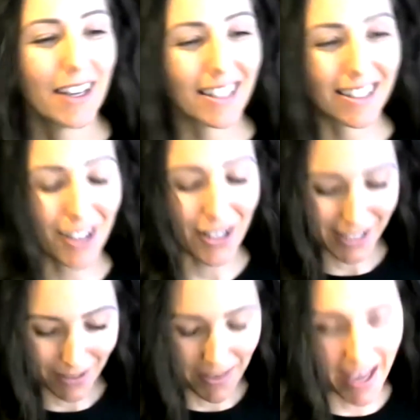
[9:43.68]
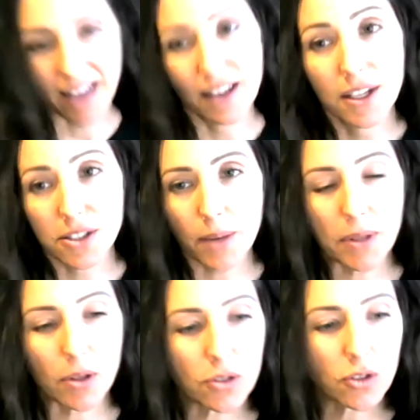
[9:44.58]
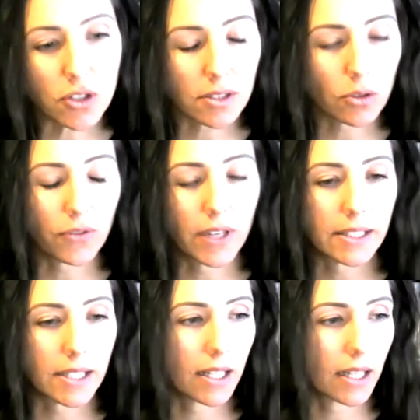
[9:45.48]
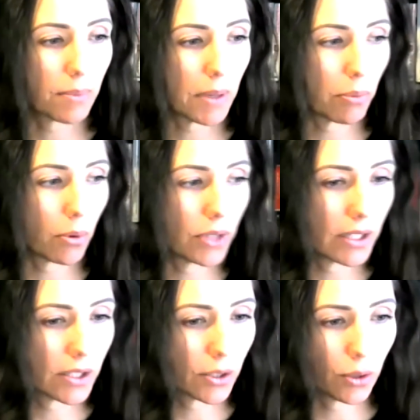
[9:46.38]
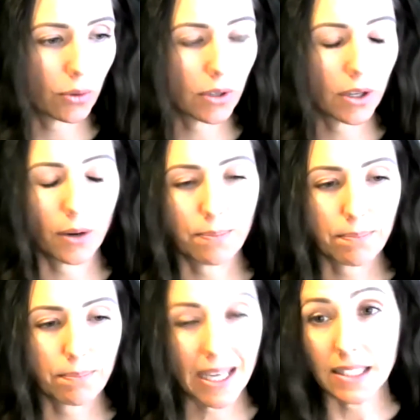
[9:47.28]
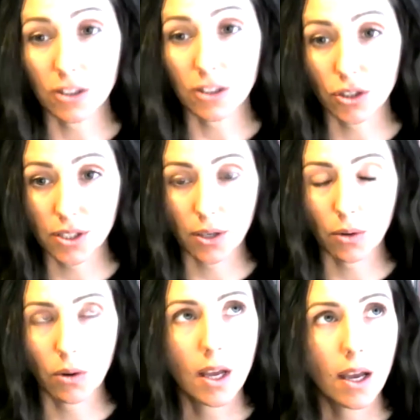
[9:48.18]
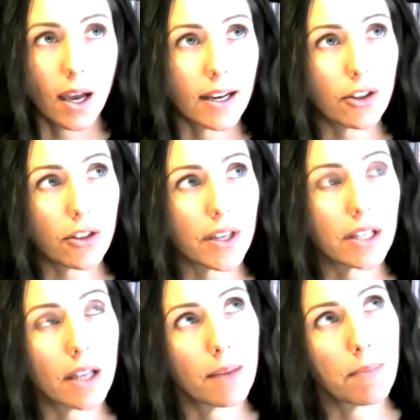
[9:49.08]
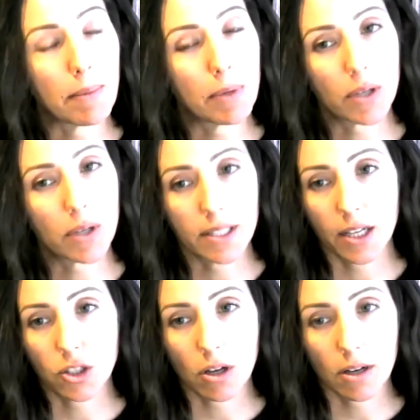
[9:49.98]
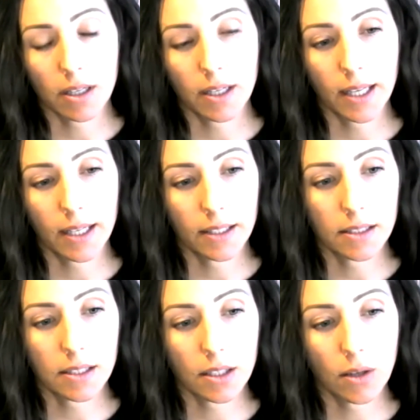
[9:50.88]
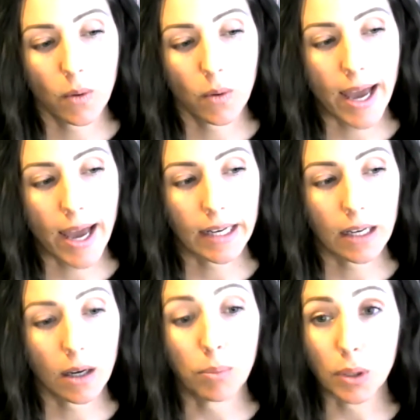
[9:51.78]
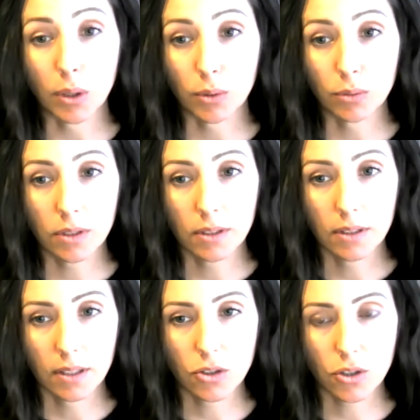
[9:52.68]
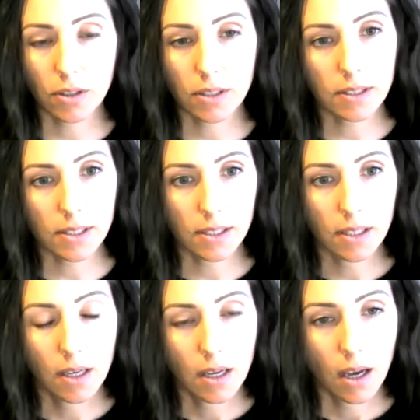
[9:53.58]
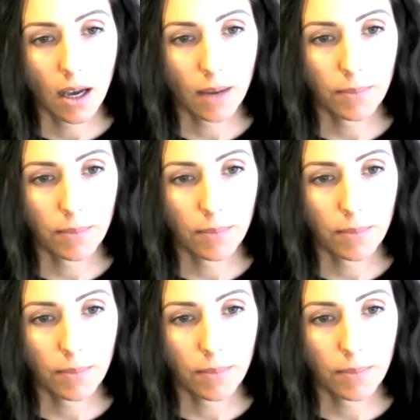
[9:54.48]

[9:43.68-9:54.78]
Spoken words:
That's awesome. Yeah. So, I mean, those are just little things that I think people need to, pay attention to. Another thing that maybe you could touch on is, adding a balloon insurance. That